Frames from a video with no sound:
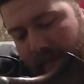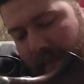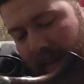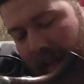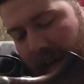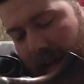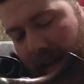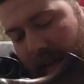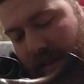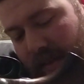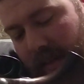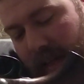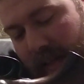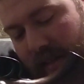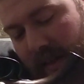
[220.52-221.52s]
yeah,
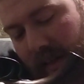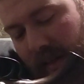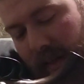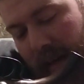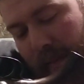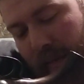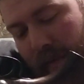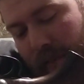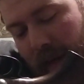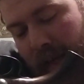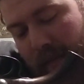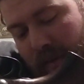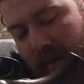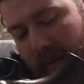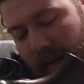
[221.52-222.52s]
that's the claim to
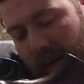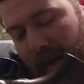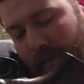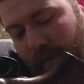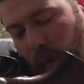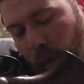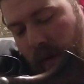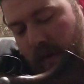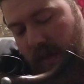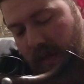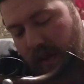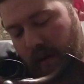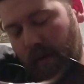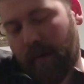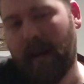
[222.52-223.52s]
fame. So
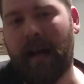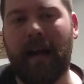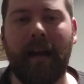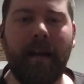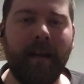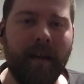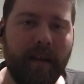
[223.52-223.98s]
9409.